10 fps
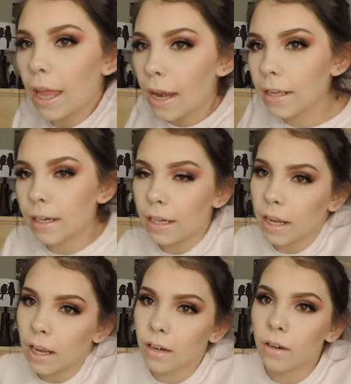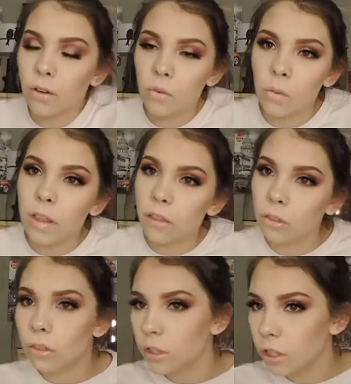at it again with
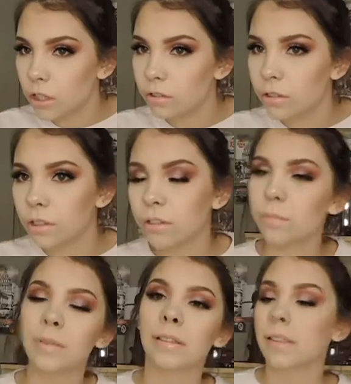the YouTube.